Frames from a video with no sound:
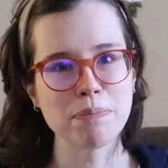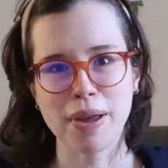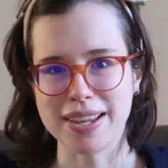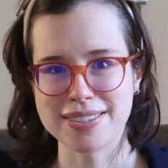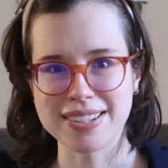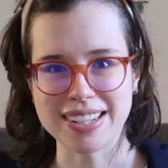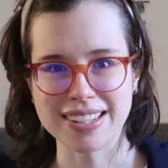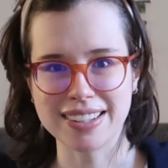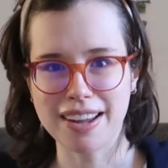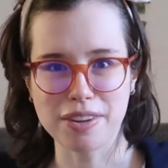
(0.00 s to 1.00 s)
and
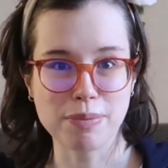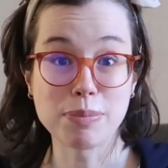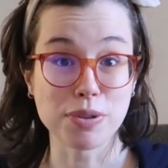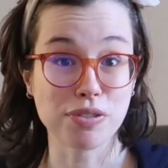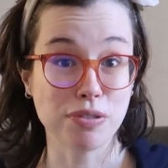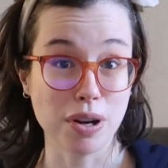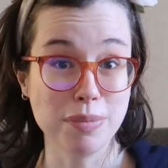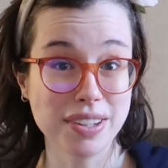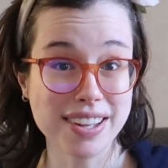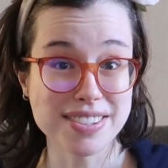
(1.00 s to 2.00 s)
pasting other people's
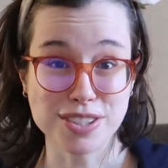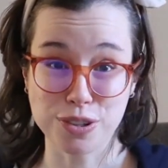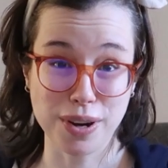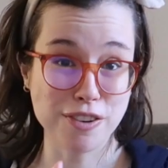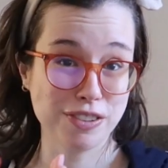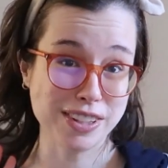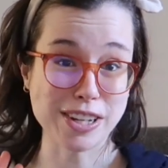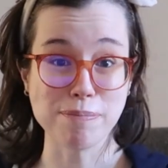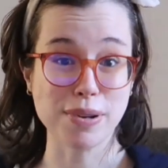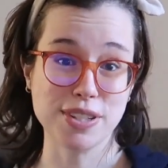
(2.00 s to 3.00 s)
formulas is great for like
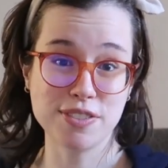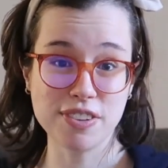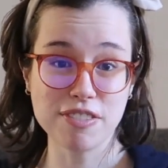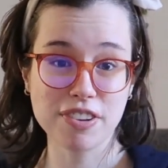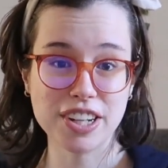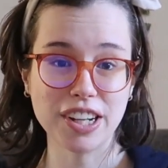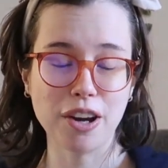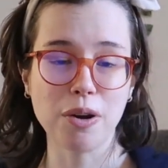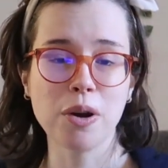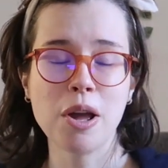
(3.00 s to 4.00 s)
a BuzzFeed
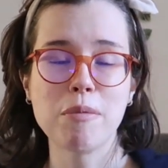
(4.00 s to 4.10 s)
video,